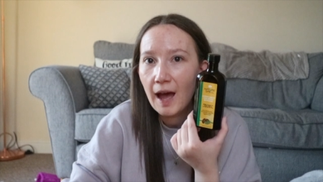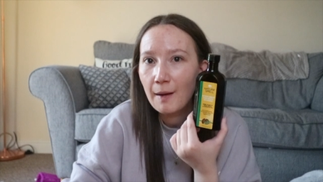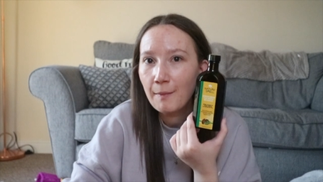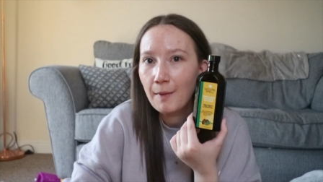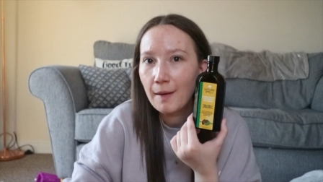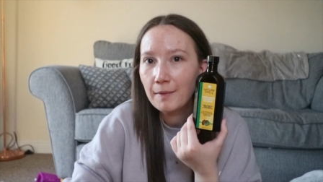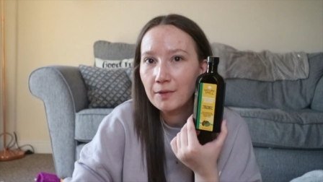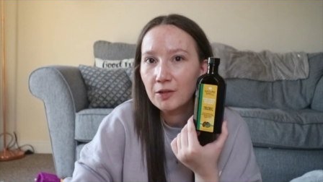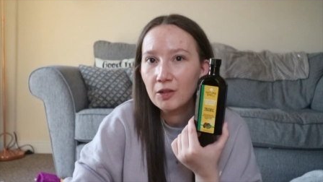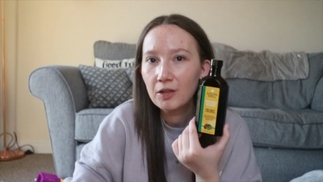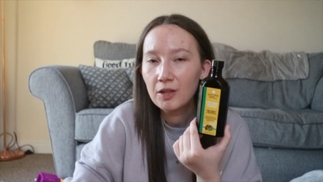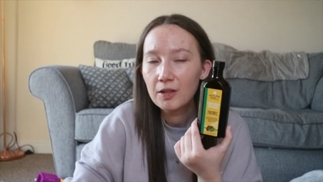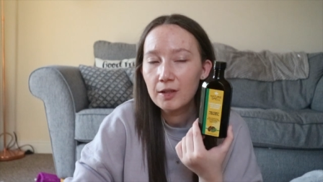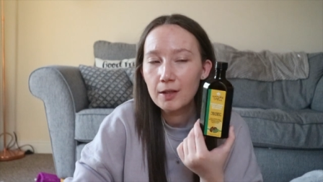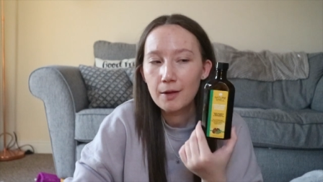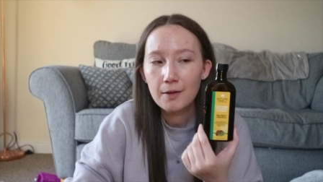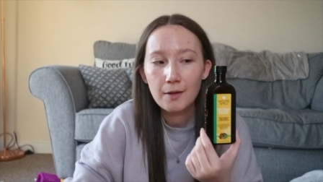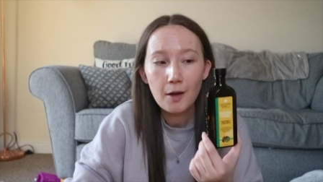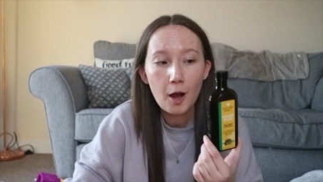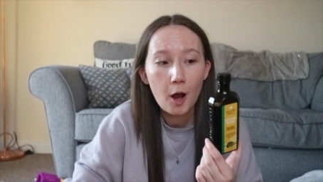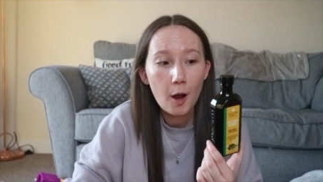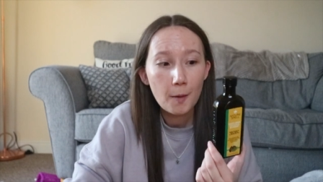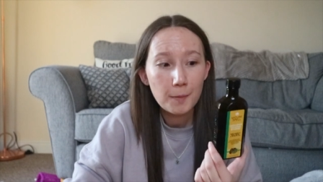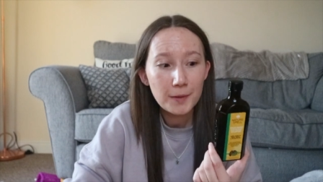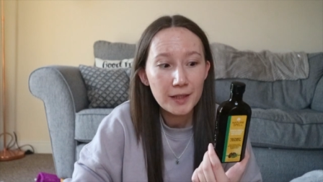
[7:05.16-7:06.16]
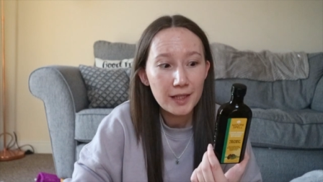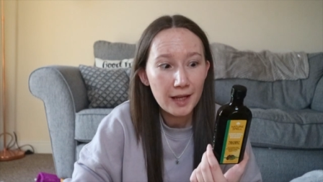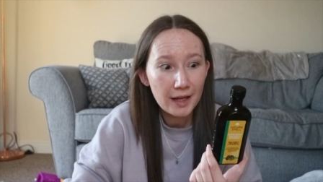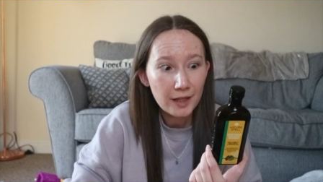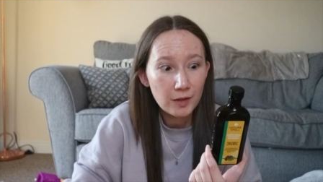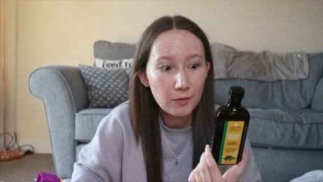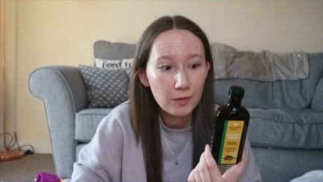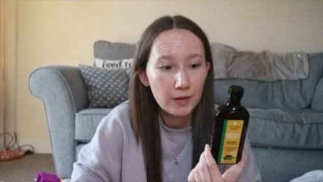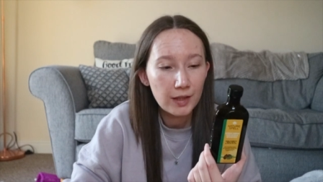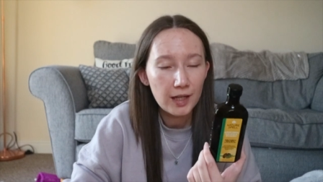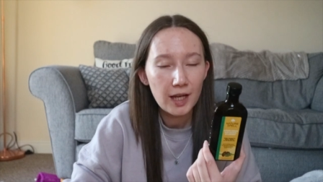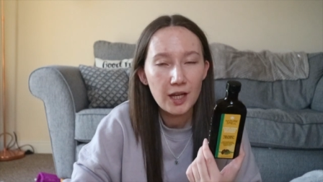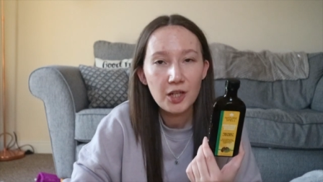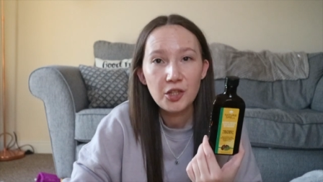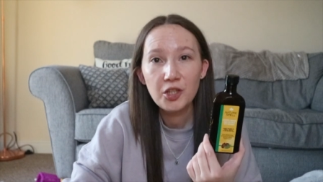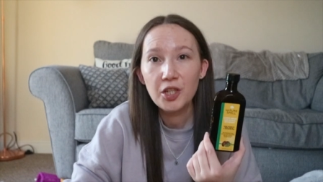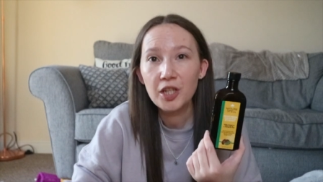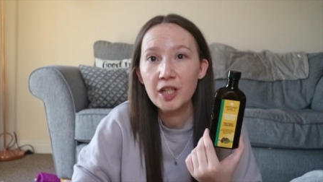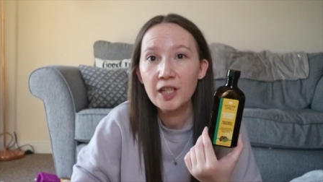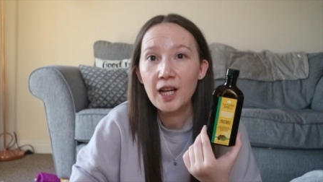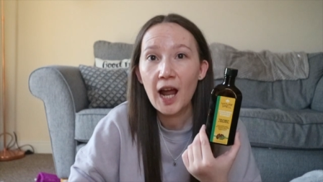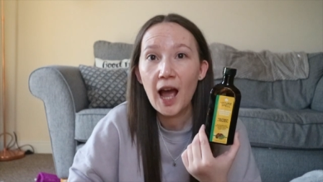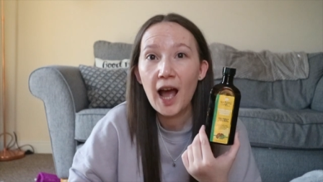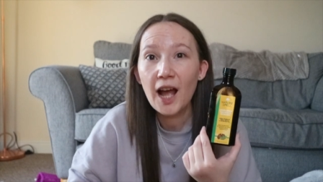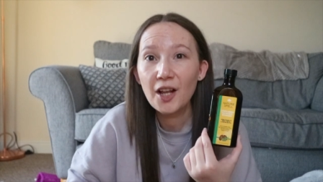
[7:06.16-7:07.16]
I'm absolutely obsessed with this. You
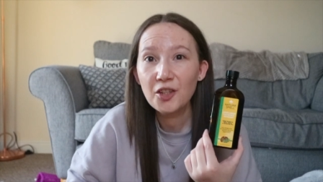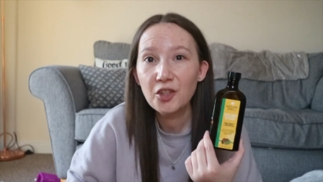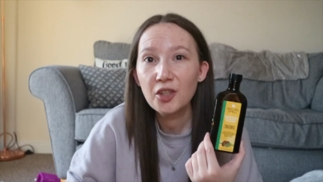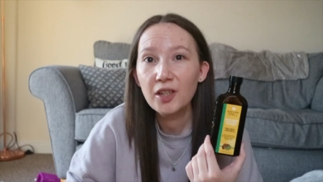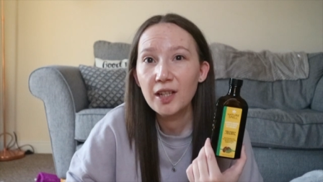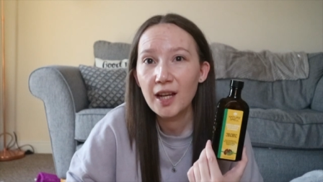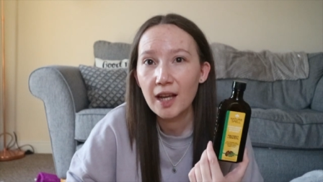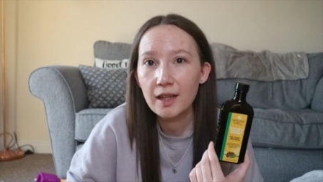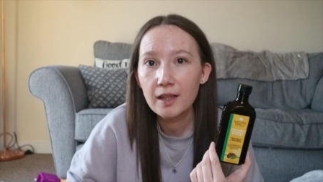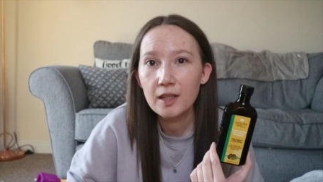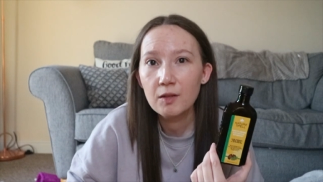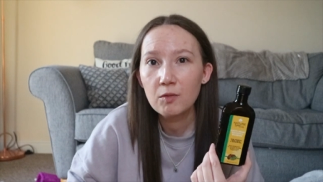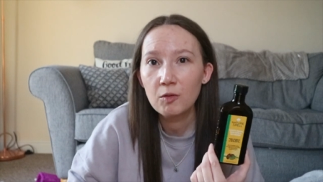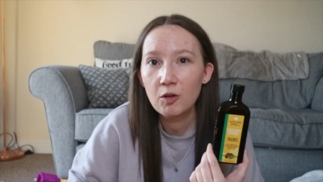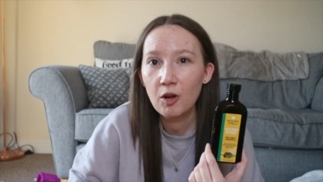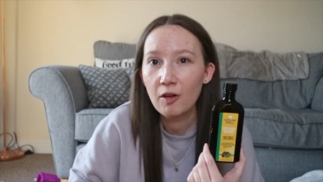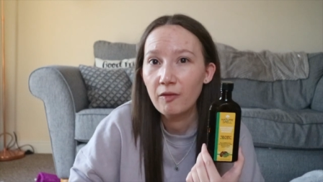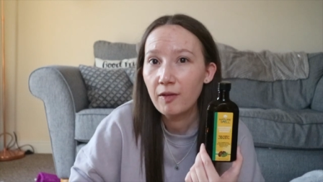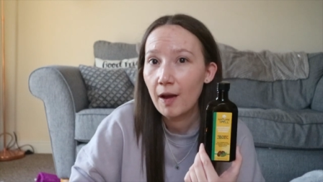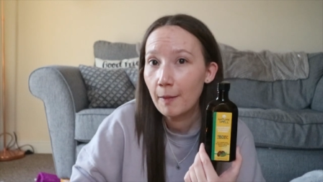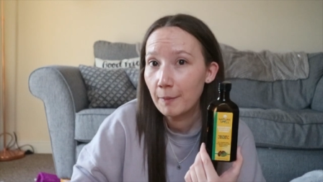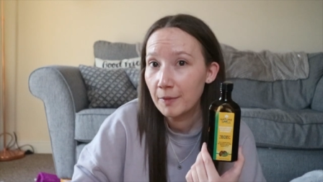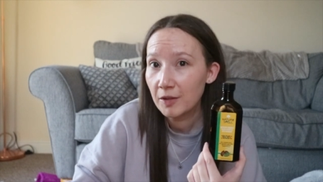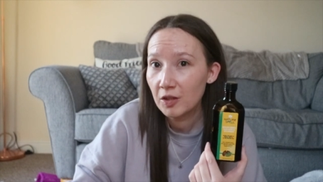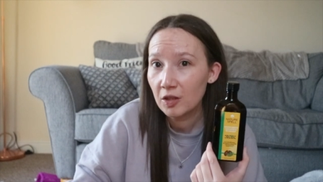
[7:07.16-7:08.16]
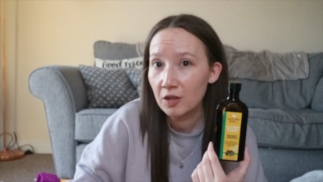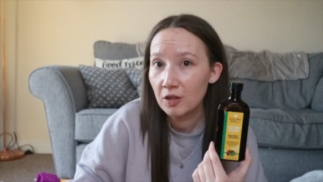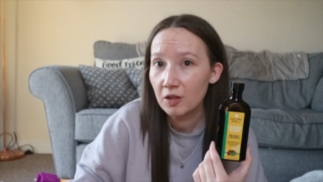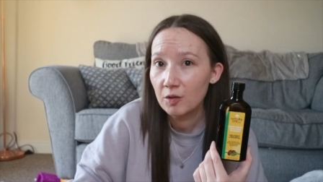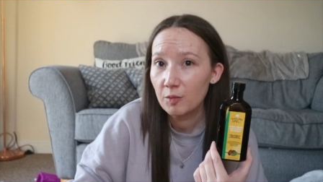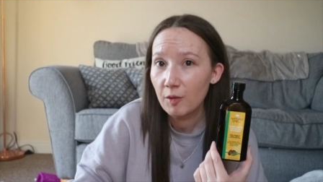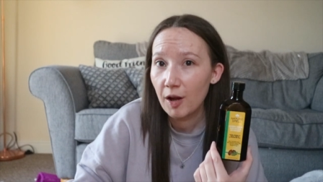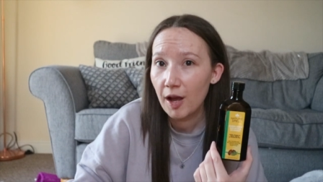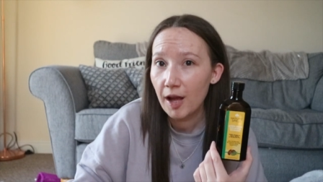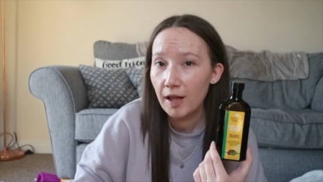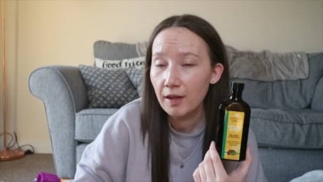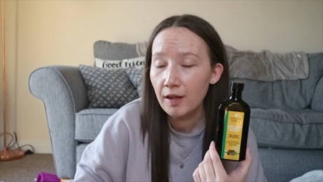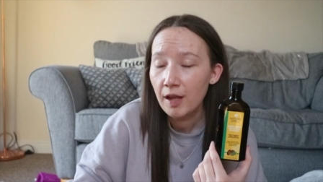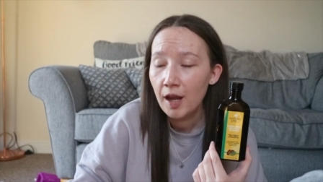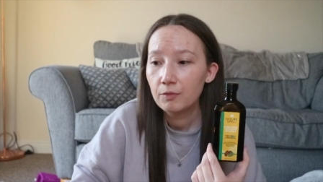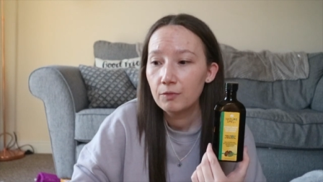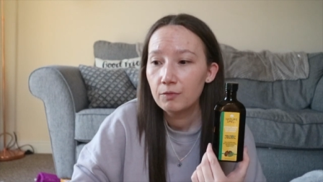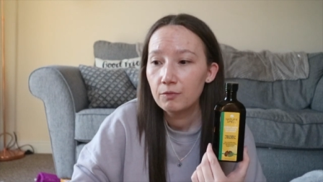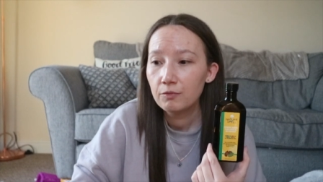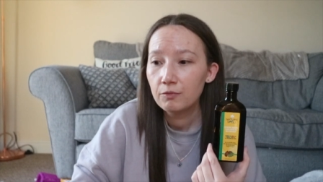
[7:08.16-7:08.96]
can actually get this one off Amazon as well,